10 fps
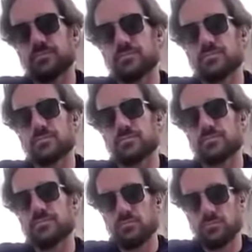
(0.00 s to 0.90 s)

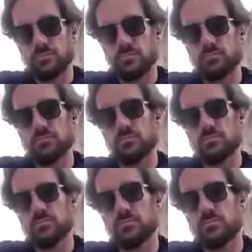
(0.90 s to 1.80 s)

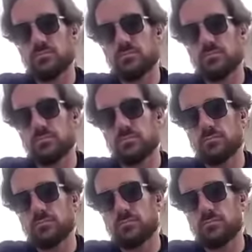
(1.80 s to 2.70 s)

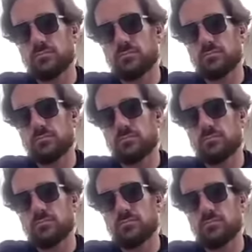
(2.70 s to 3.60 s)

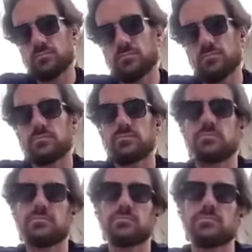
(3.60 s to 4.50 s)

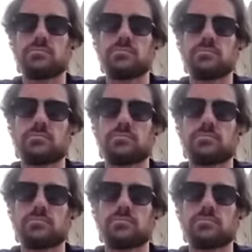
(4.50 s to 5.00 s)
The person shown says nothing.